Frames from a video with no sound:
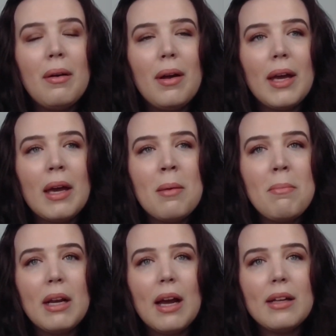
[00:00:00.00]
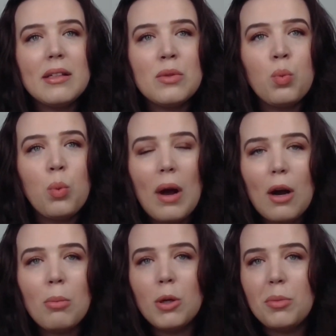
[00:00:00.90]
it can be like this
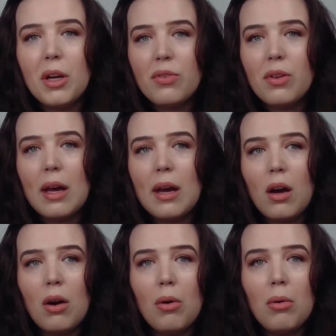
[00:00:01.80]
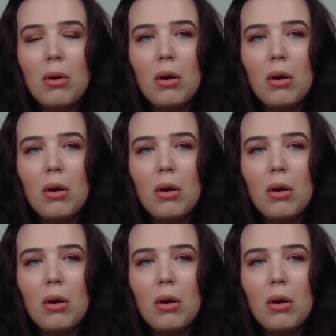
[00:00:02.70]
wow moment of they're like, oh,